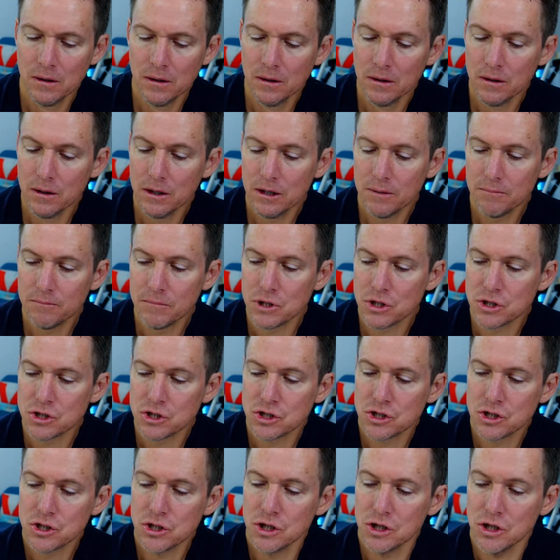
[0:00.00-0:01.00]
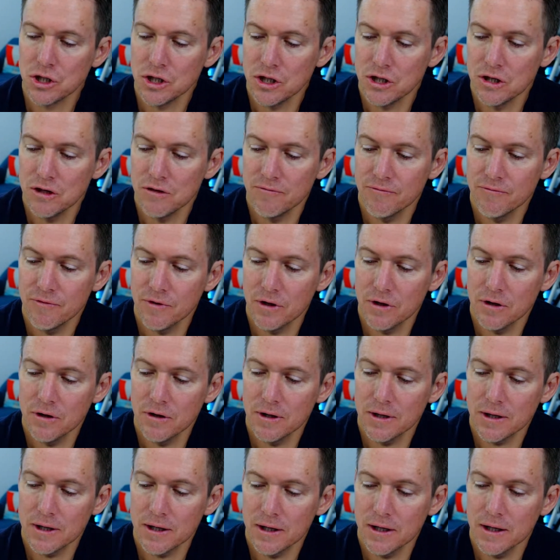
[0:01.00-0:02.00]
Let me see if
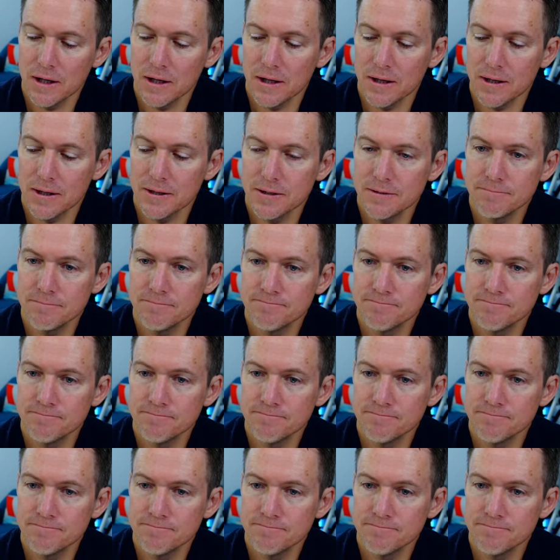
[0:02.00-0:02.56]
I can.